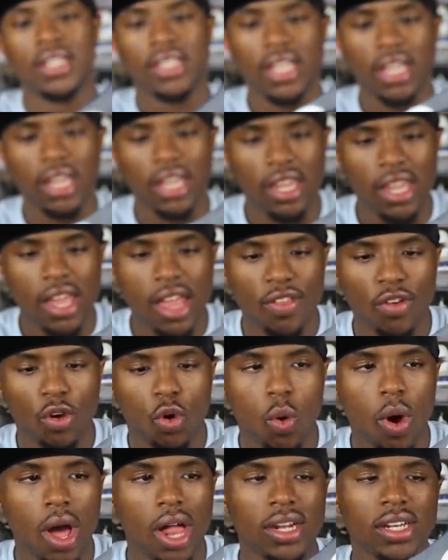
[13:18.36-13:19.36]
The leather
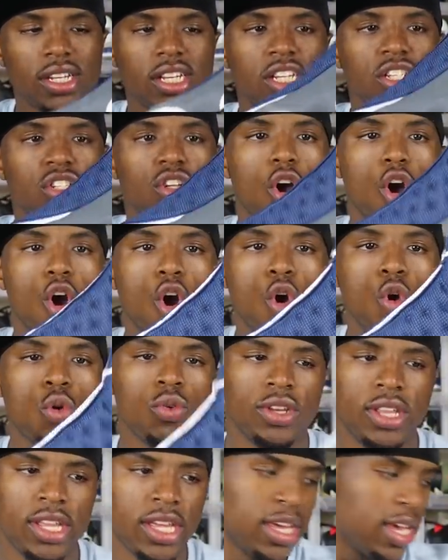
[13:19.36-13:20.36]
quality is
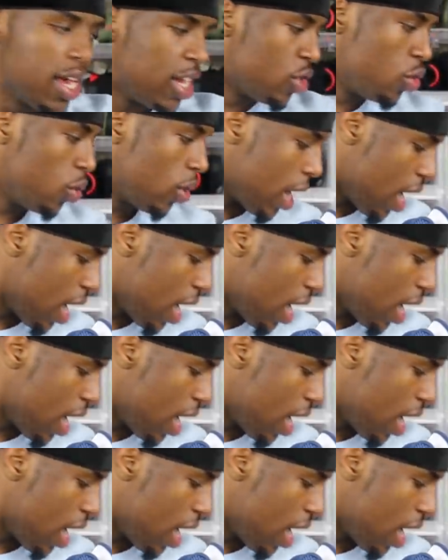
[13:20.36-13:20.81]
OD. As you